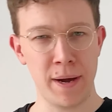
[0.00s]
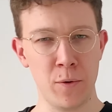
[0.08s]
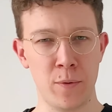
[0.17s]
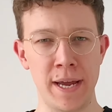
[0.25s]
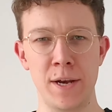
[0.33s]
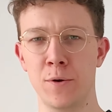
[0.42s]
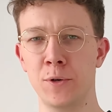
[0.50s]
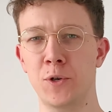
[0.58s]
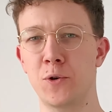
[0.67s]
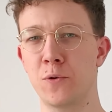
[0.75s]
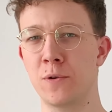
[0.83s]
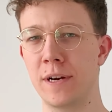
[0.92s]
the way, not
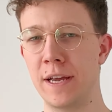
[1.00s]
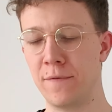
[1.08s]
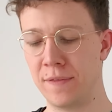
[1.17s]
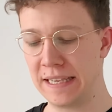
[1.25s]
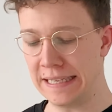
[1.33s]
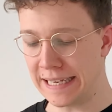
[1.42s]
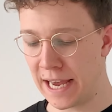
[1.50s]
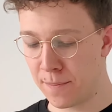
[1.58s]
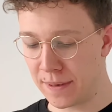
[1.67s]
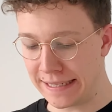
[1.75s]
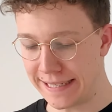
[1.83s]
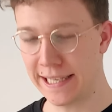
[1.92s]
sure if this
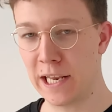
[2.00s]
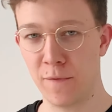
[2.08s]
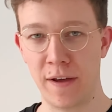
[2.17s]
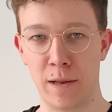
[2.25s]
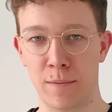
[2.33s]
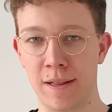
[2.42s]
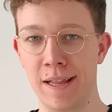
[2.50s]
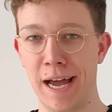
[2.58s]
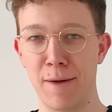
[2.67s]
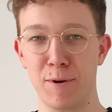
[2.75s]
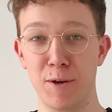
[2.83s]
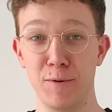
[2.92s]
app is still available.
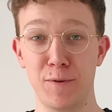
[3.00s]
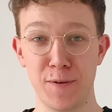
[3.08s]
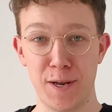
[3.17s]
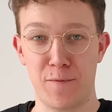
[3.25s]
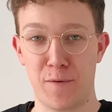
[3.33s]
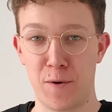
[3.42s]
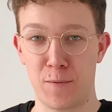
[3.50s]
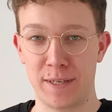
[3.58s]
I'm a huge fan of Adobe